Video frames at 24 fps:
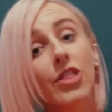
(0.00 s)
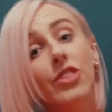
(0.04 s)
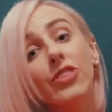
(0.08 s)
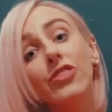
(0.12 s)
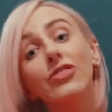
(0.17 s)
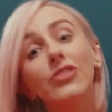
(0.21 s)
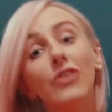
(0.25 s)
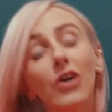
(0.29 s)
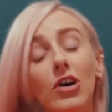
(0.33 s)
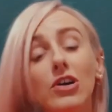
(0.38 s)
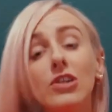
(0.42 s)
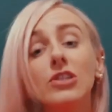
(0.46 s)

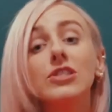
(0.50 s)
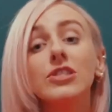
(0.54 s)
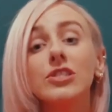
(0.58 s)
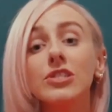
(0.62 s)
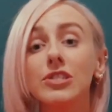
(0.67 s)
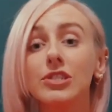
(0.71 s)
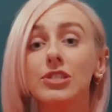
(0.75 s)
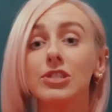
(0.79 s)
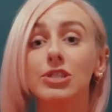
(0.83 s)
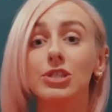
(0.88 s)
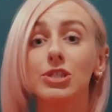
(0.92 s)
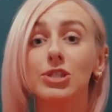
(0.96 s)

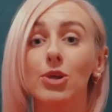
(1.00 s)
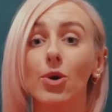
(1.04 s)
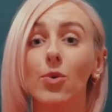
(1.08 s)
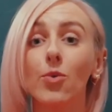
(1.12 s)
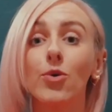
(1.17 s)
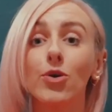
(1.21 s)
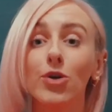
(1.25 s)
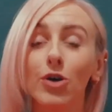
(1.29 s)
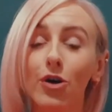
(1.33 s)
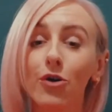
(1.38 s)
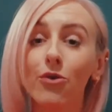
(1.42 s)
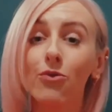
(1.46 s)
thousands
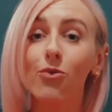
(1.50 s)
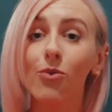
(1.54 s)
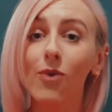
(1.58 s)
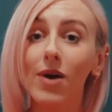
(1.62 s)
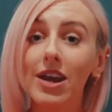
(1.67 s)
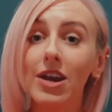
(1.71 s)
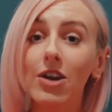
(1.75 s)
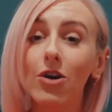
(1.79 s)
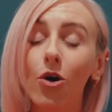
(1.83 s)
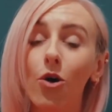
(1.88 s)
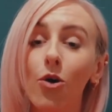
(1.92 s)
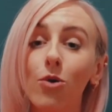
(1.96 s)
would have
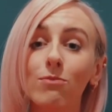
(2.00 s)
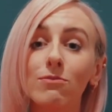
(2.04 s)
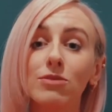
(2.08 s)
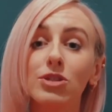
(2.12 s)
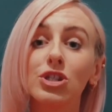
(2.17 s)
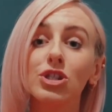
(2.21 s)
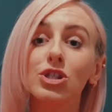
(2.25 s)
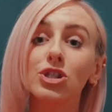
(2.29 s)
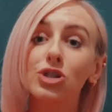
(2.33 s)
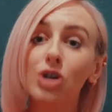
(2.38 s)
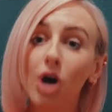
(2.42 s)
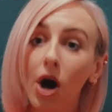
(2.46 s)
went home
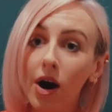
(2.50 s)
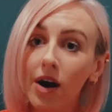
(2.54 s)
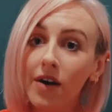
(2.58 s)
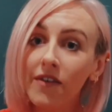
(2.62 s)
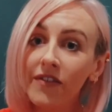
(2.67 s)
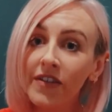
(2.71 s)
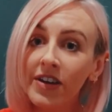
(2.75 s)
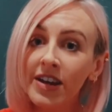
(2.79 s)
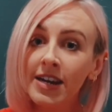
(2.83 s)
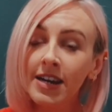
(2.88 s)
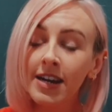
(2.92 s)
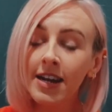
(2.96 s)

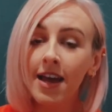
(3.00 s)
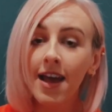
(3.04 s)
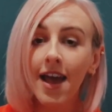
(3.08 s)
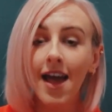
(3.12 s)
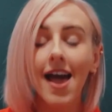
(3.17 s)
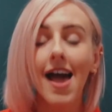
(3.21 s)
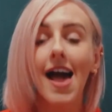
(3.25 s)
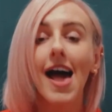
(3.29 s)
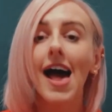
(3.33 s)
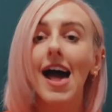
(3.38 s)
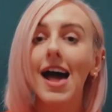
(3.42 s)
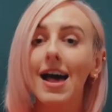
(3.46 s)
starving,
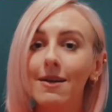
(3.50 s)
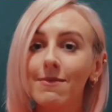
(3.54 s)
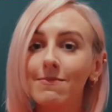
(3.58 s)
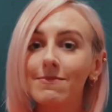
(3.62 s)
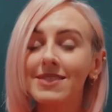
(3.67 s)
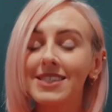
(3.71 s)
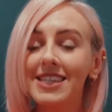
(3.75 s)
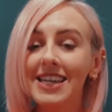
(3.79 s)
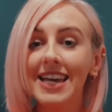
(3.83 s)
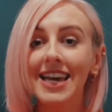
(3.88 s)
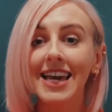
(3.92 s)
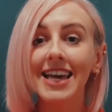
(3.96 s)

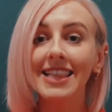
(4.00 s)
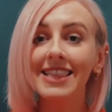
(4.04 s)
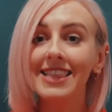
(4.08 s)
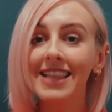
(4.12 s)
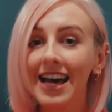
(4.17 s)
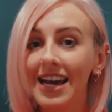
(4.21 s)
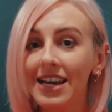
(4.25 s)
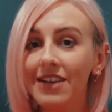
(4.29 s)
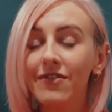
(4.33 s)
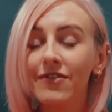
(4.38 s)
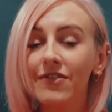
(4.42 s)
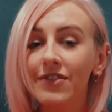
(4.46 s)
empty and
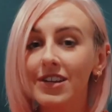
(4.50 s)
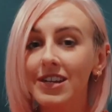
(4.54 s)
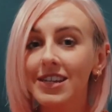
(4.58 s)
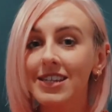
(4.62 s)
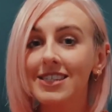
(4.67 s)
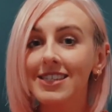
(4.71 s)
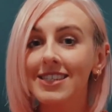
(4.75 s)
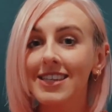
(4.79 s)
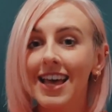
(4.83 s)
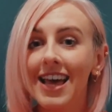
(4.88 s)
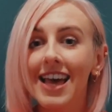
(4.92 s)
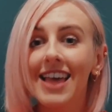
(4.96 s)

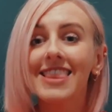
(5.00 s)
lifeless.